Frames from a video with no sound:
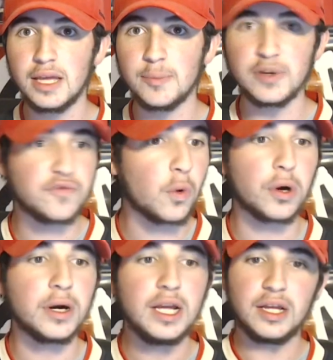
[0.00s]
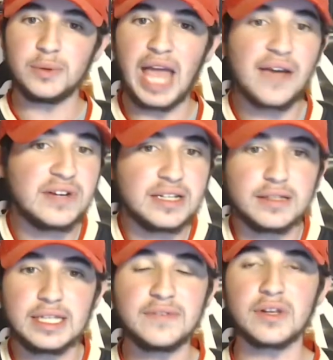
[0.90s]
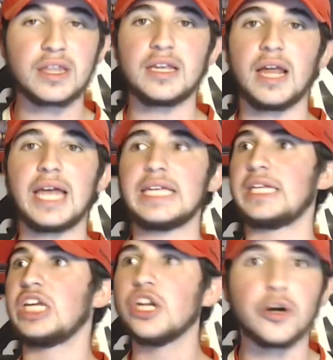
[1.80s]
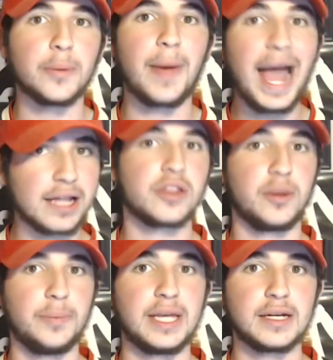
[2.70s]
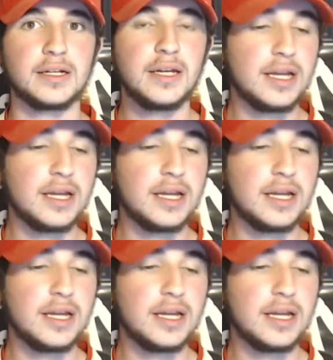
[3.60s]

before we haven't even seen a year past the pick.